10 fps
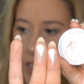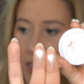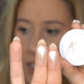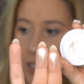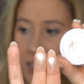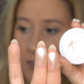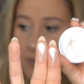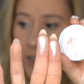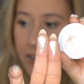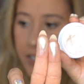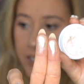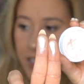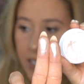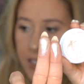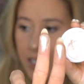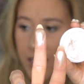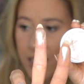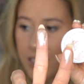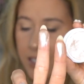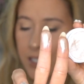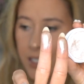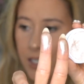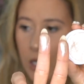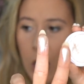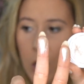it still looks very intense. Like this is the